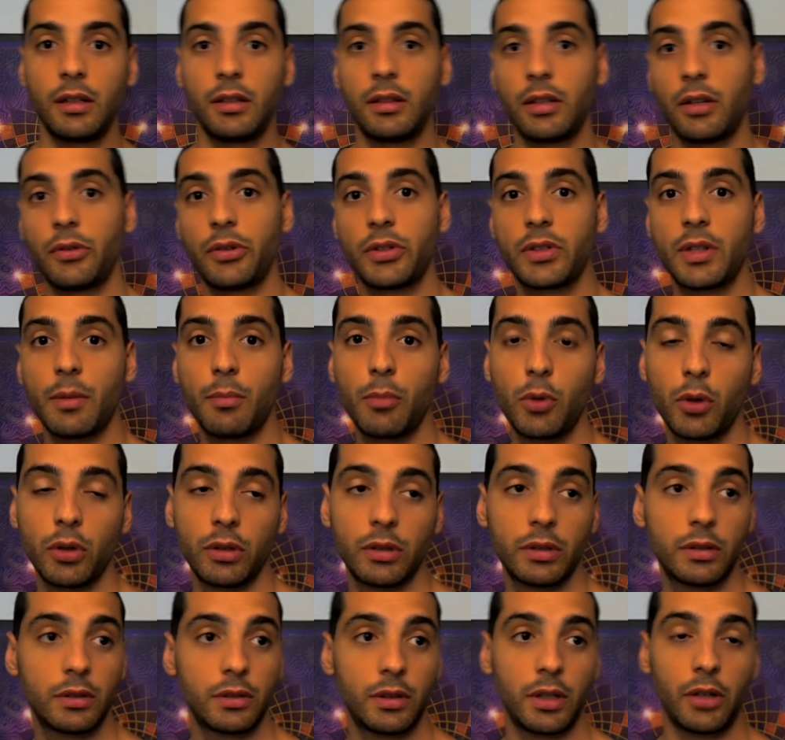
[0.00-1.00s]
and there is the moon.
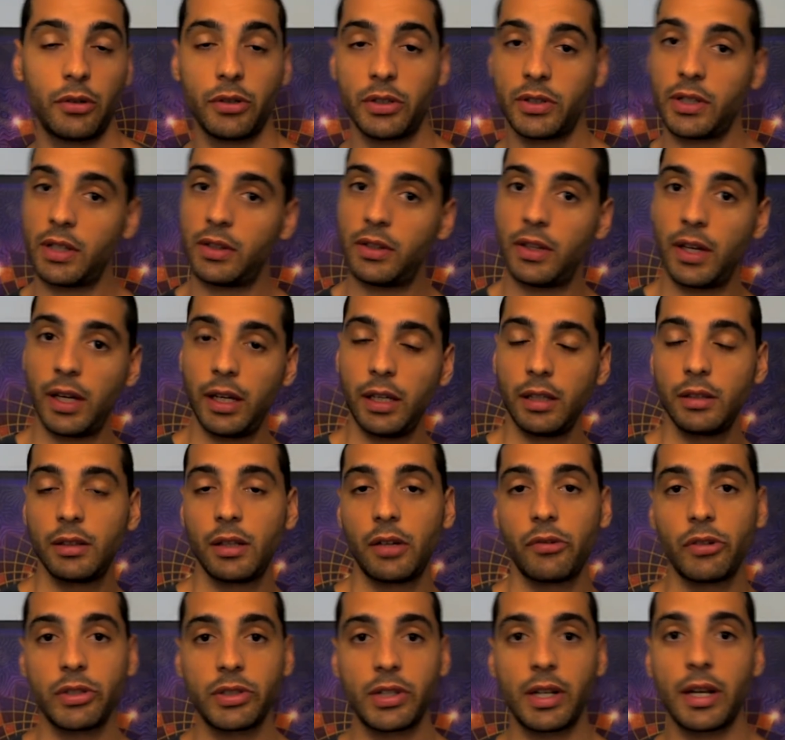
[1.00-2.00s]
There is the day, and
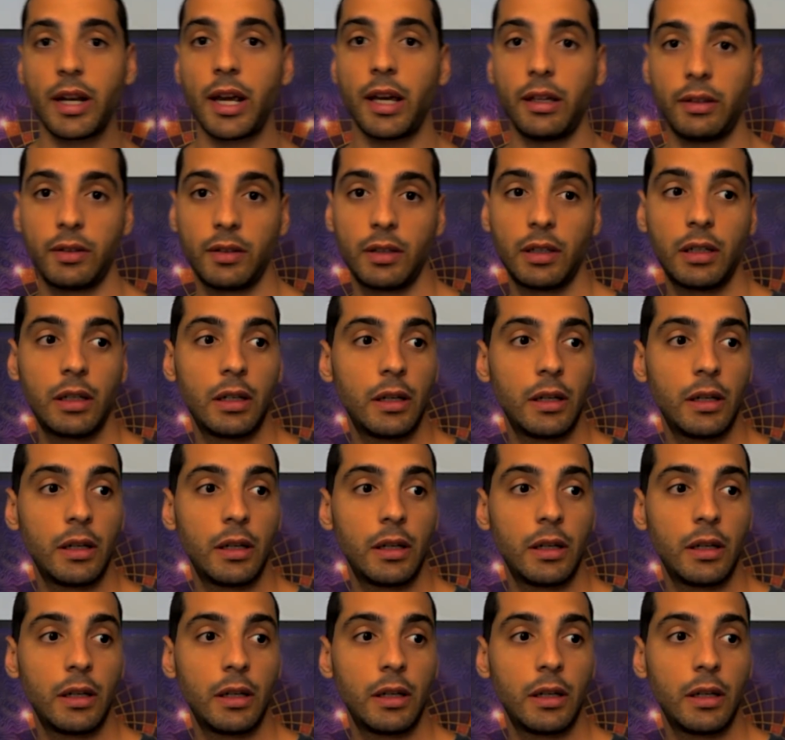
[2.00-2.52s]
there is the night.